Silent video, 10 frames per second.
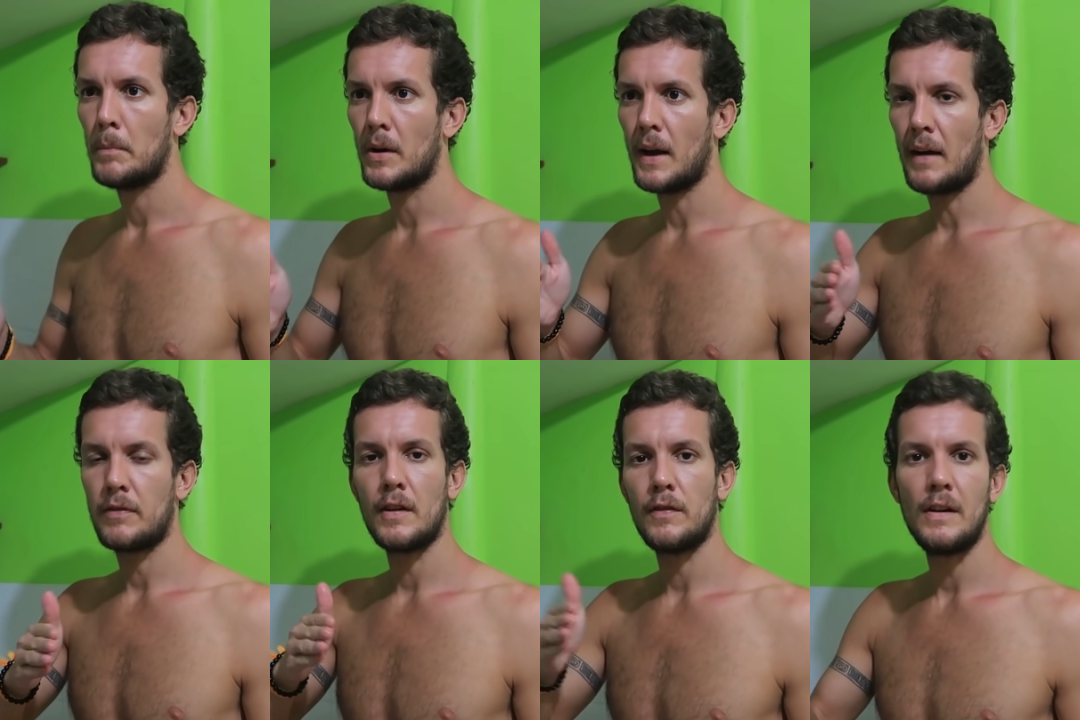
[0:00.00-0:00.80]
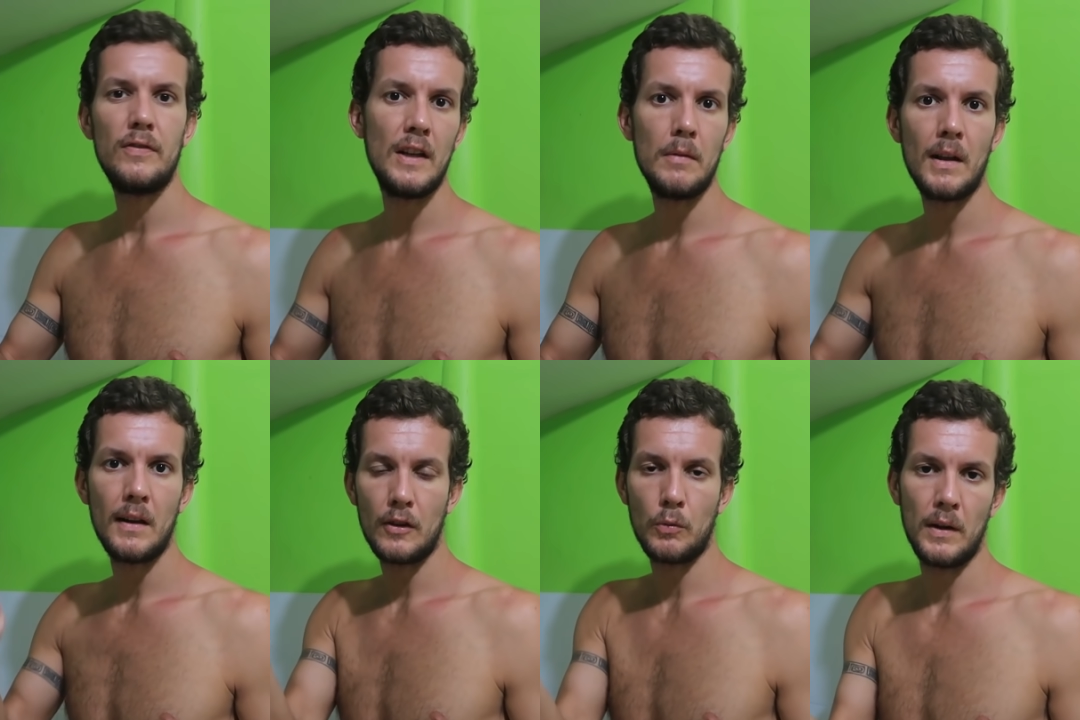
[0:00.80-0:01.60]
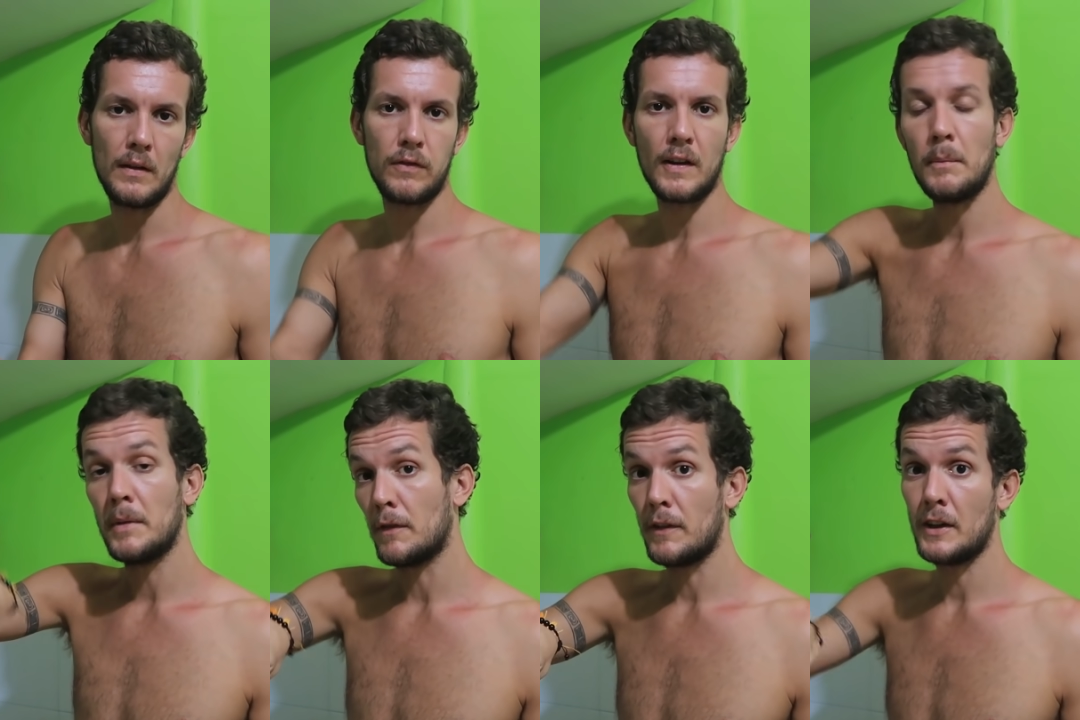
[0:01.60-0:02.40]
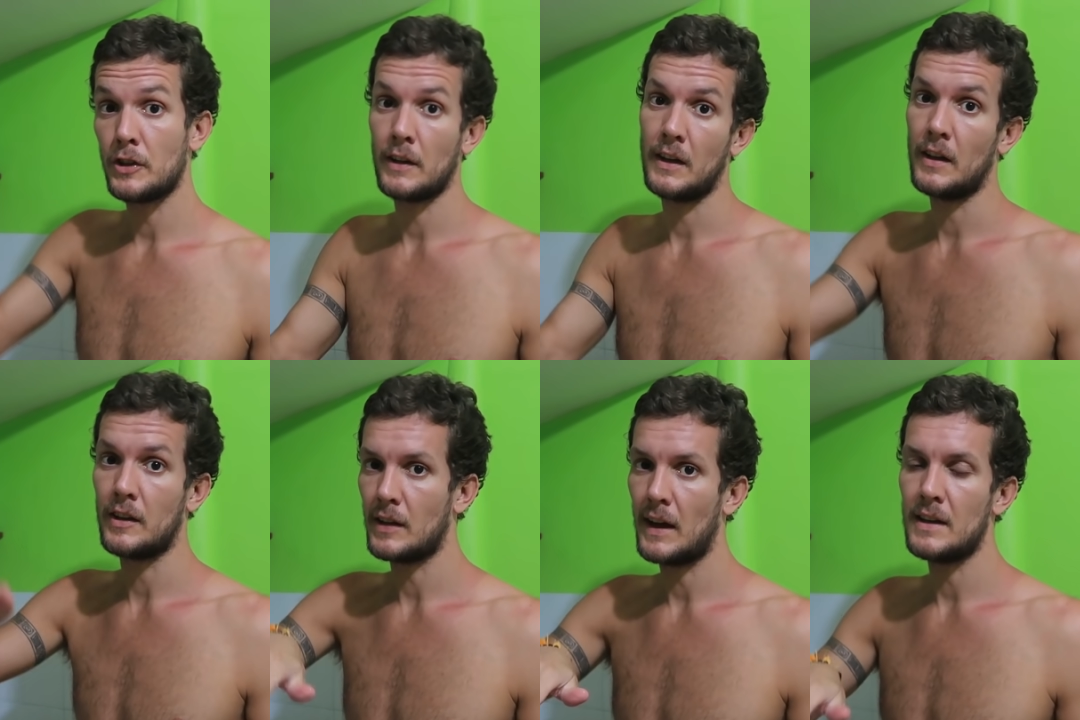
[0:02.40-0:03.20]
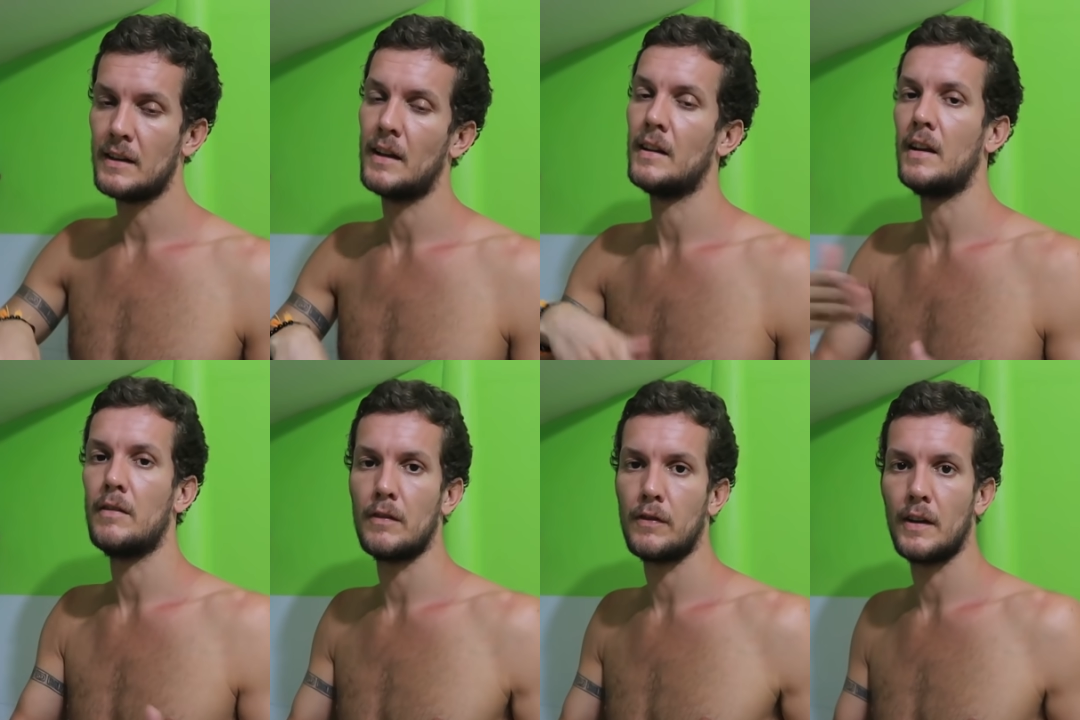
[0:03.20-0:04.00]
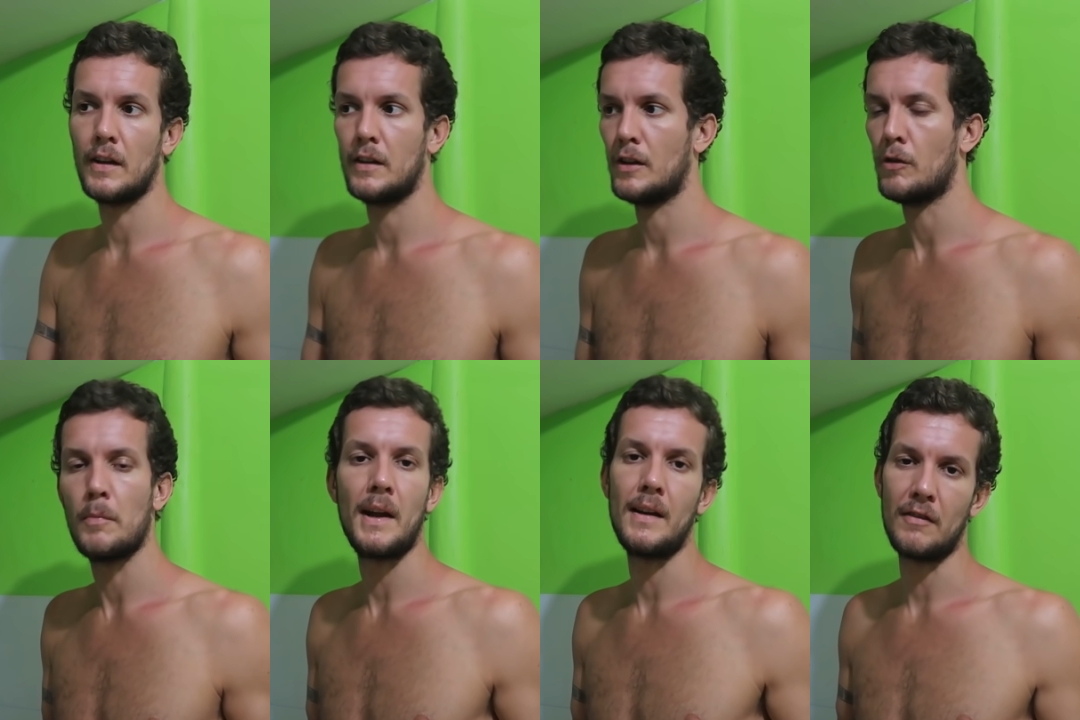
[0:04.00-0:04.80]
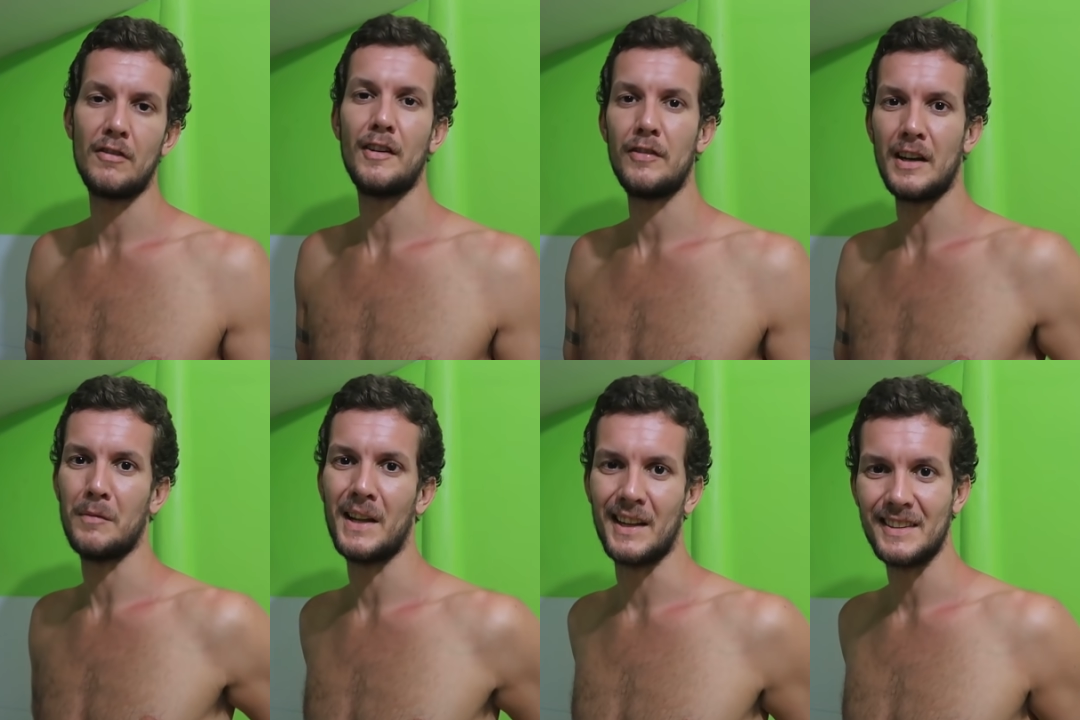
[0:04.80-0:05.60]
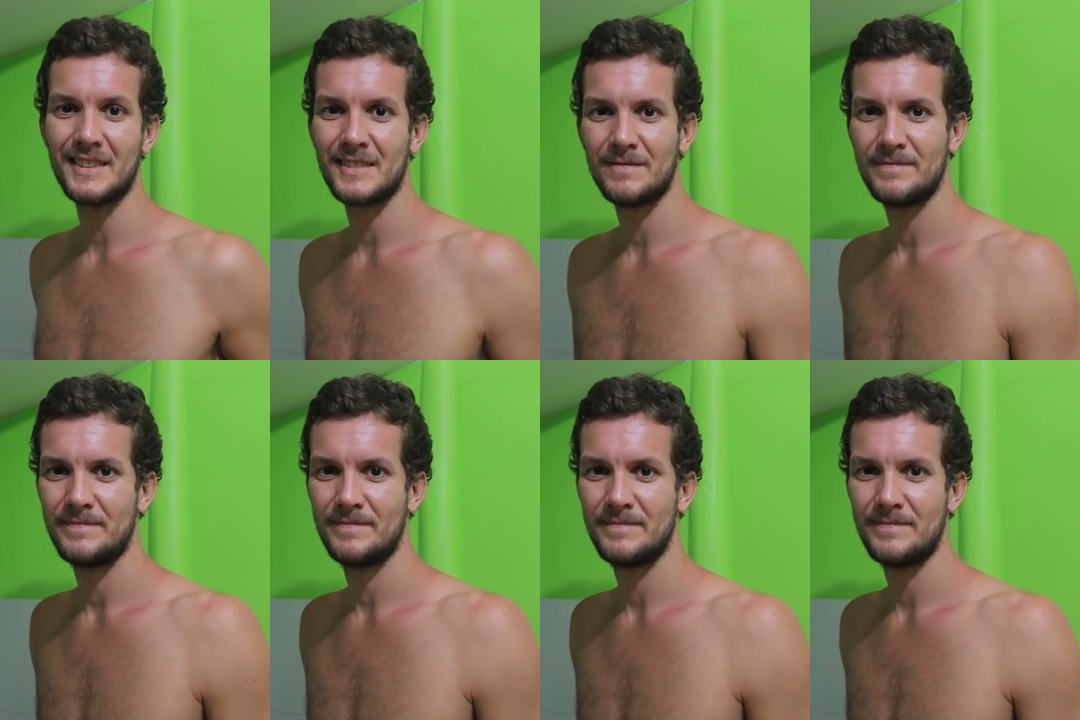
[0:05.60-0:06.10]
But after 15 minutes, we flip the fish on the other side and then leave it for the remaining 15 minutes.